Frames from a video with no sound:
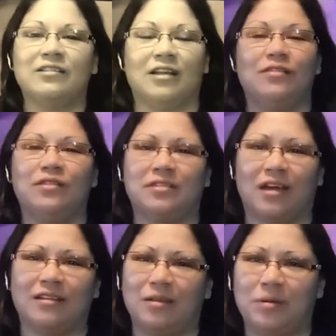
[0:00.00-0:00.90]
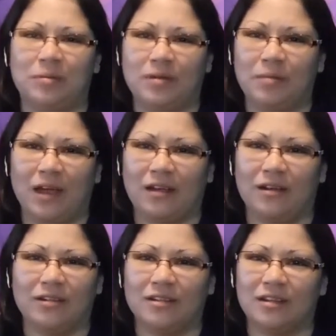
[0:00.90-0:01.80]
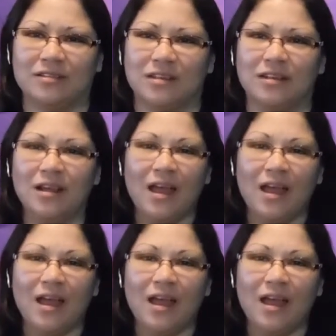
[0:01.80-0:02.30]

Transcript: Does that even sound like people in the background? It doesn't.